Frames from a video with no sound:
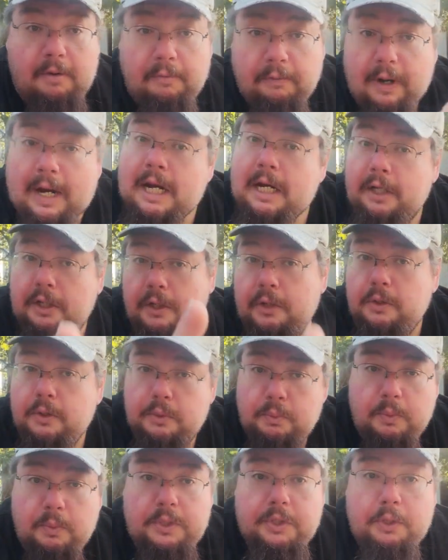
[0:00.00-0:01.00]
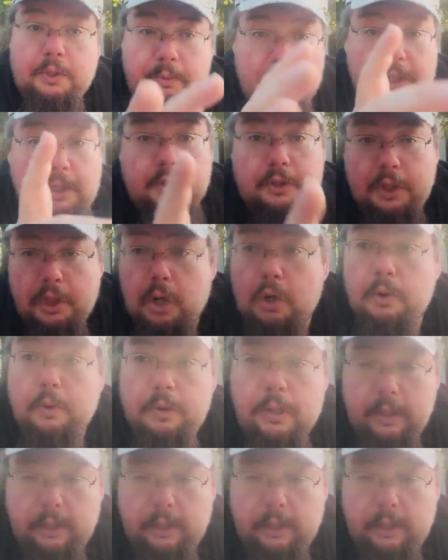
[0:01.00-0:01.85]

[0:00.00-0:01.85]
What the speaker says: Frank Dukes was a real dude.